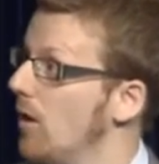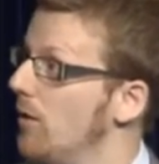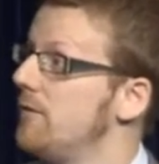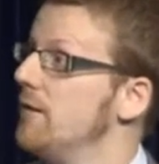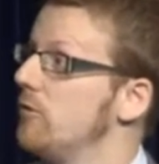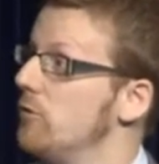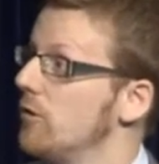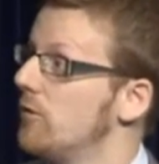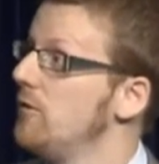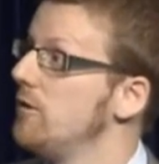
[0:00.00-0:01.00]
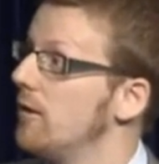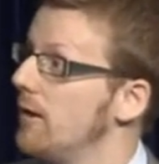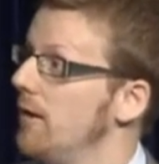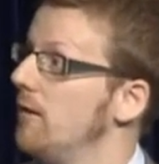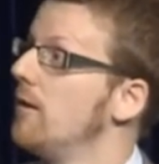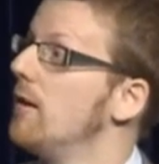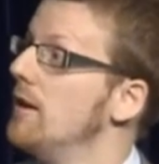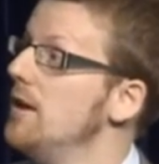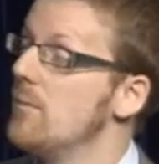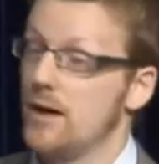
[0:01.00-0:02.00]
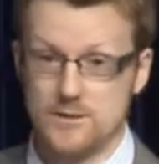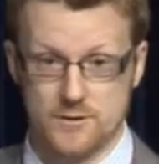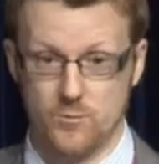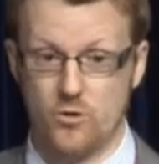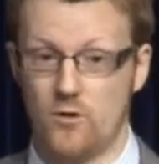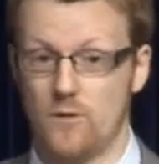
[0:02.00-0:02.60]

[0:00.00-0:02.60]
uh, things to consider here. Emax, which